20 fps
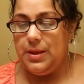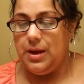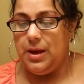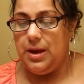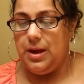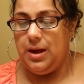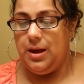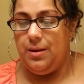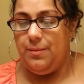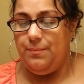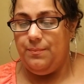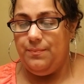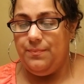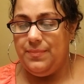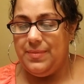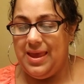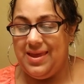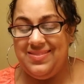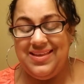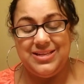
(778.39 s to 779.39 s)
And
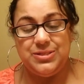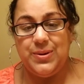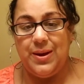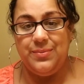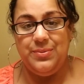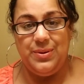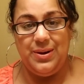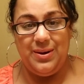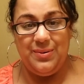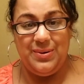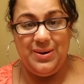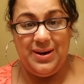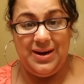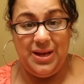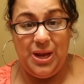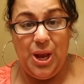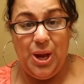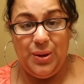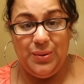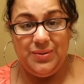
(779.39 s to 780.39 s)
that's why we don't want to
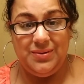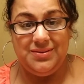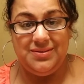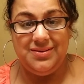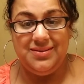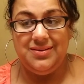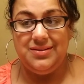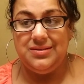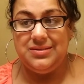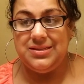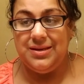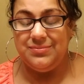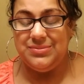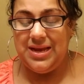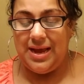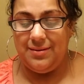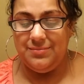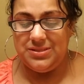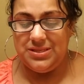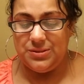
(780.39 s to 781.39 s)
go.
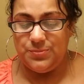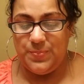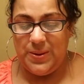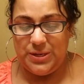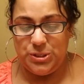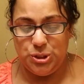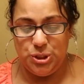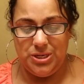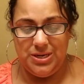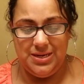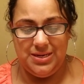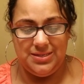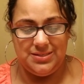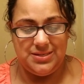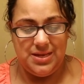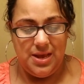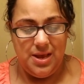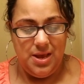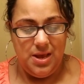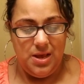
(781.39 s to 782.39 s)
Sometimes this picture
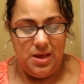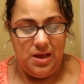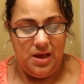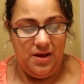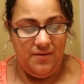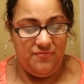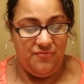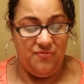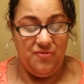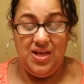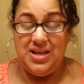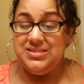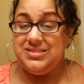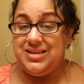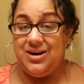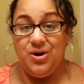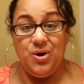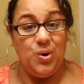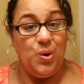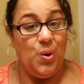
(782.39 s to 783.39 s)
is of floods
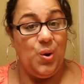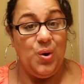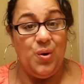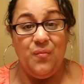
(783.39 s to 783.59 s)
that are going to